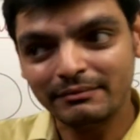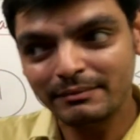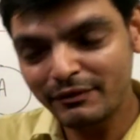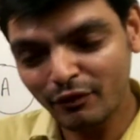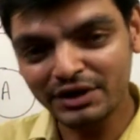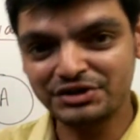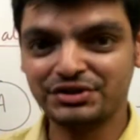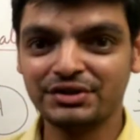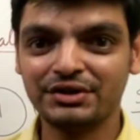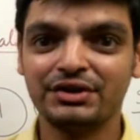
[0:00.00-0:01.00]
before
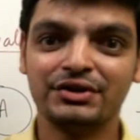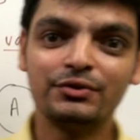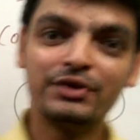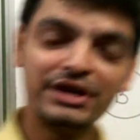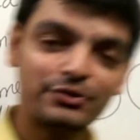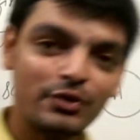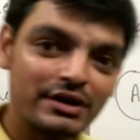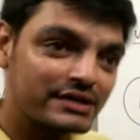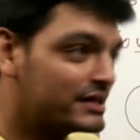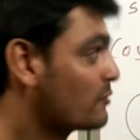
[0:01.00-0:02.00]
it you need to
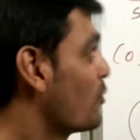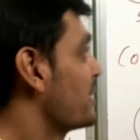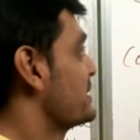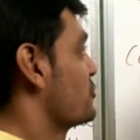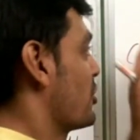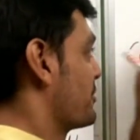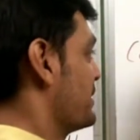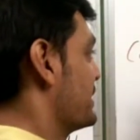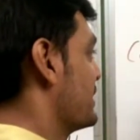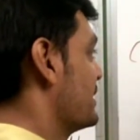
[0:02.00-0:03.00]
understand what is
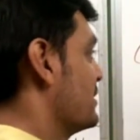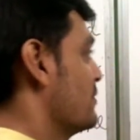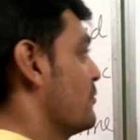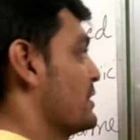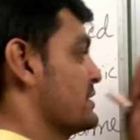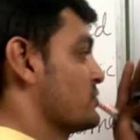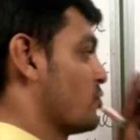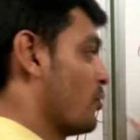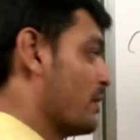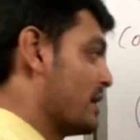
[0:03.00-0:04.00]
orbital, what is
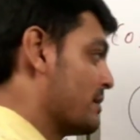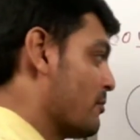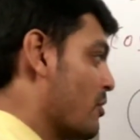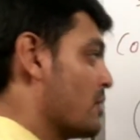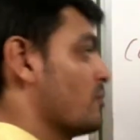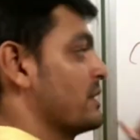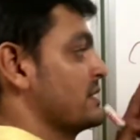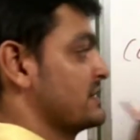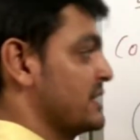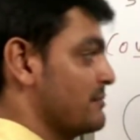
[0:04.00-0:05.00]
covalent bond, what
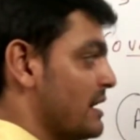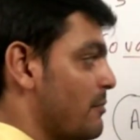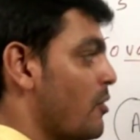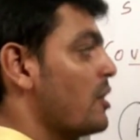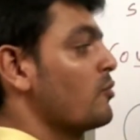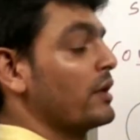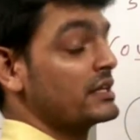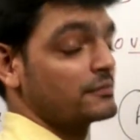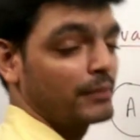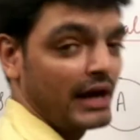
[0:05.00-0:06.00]
is sigma bond, what
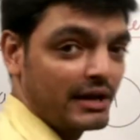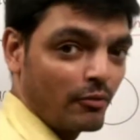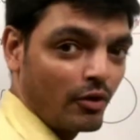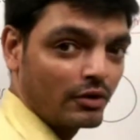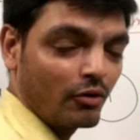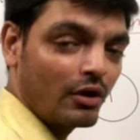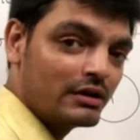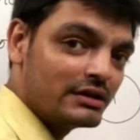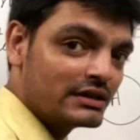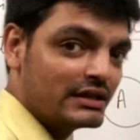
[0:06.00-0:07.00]
is pi bond,
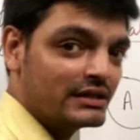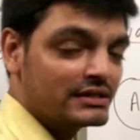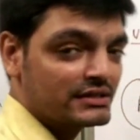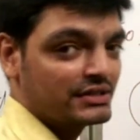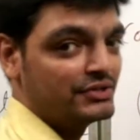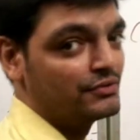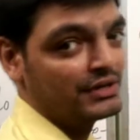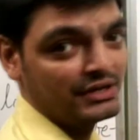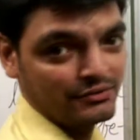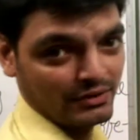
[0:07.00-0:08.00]
all the things you
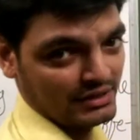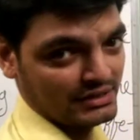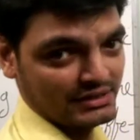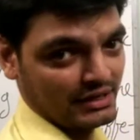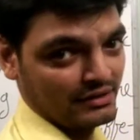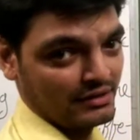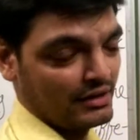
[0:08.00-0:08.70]
need to understand.